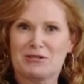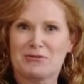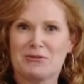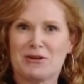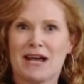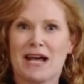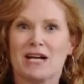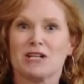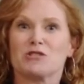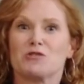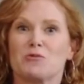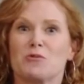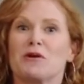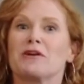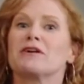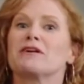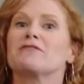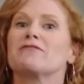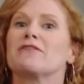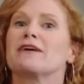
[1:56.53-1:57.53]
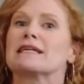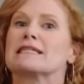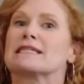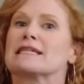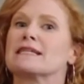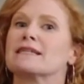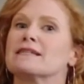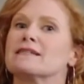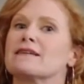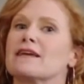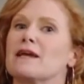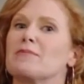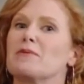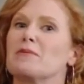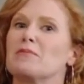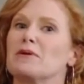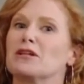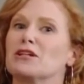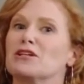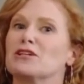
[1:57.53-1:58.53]
to announce we're advancing these
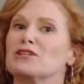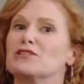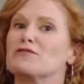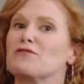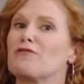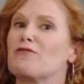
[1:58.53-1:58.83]
capabilities